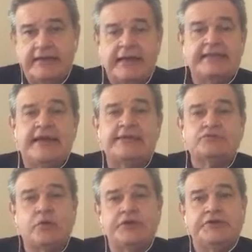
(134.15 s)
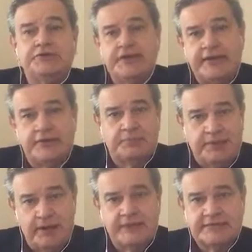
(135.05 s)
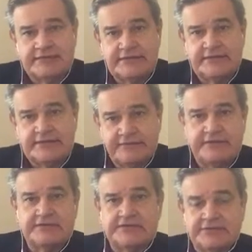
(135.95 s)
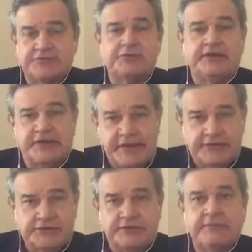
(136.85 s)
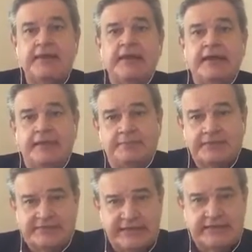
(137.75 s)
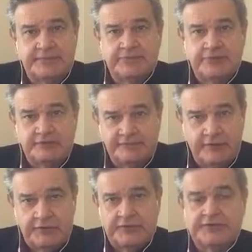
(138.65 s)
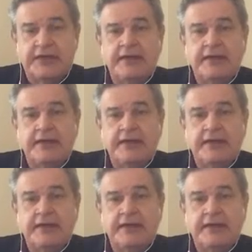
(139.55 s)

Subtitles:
And that's where you take your policy differences to the election and present them to the voters.